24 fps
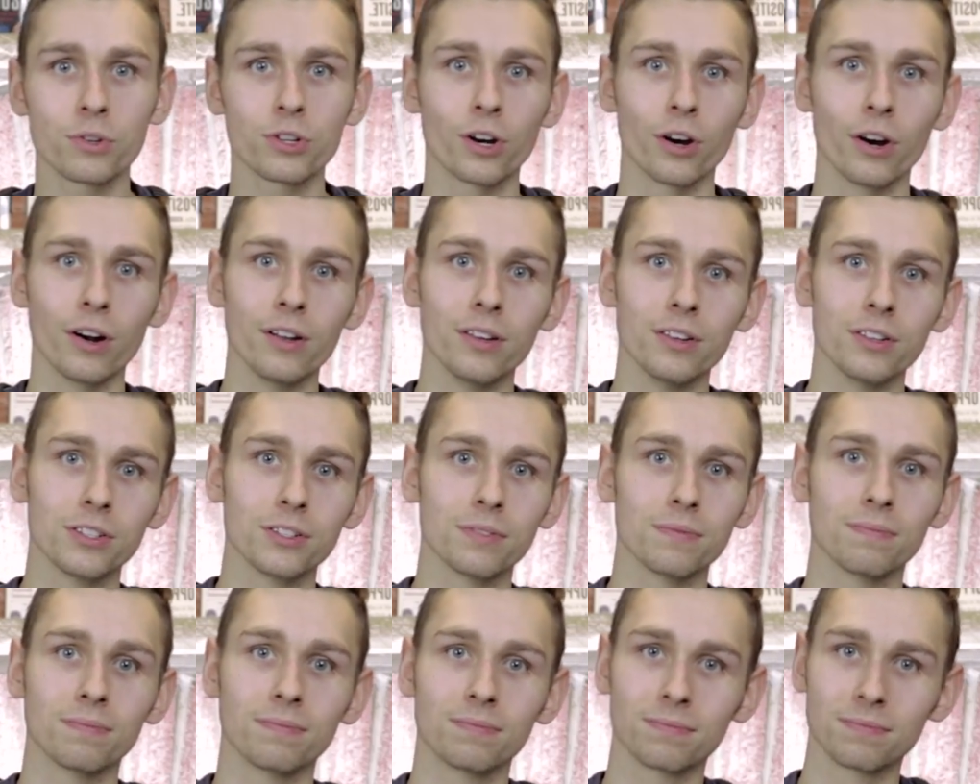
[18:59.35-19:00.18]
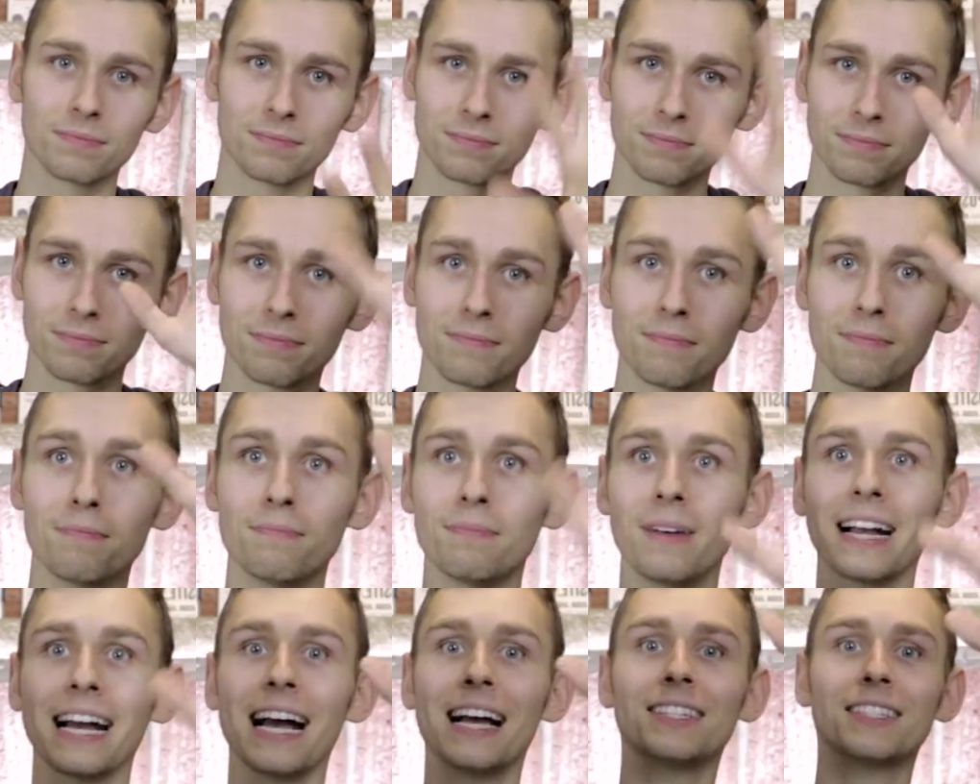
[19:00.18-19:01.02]
returns.
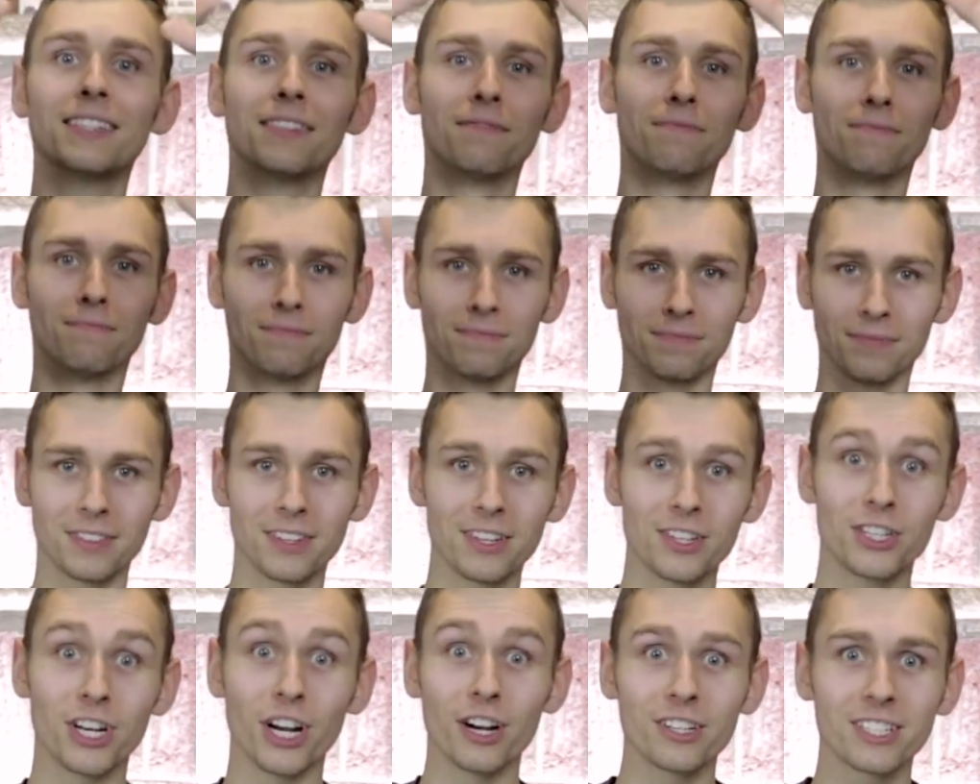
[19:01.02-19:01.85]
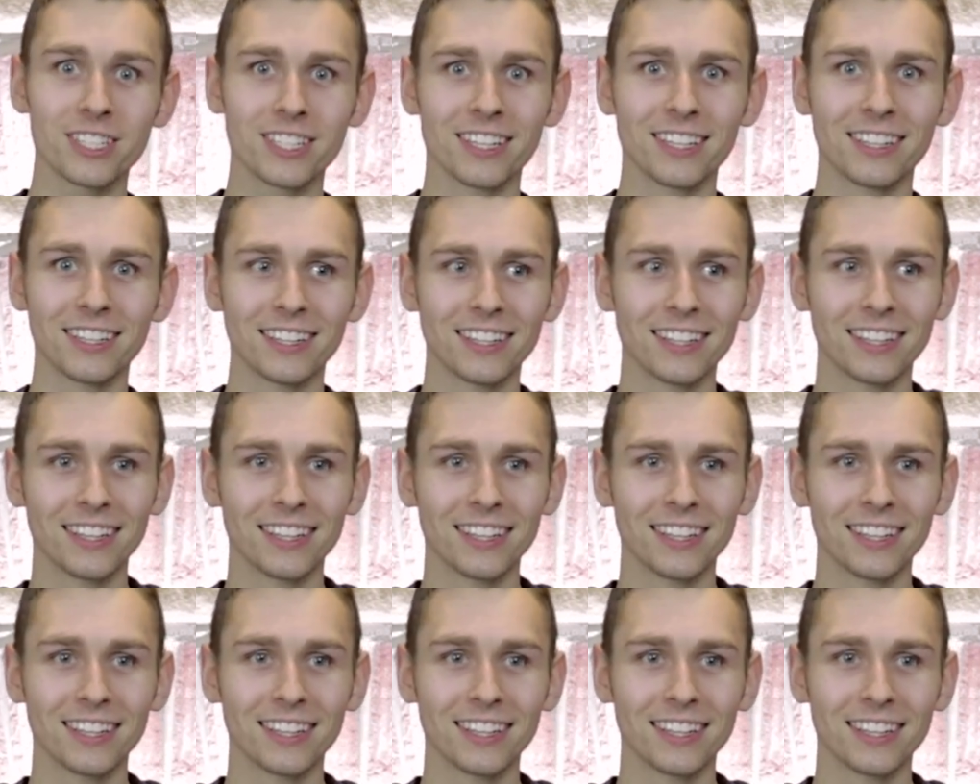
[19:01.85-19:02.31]
Bye, guys. Cheers.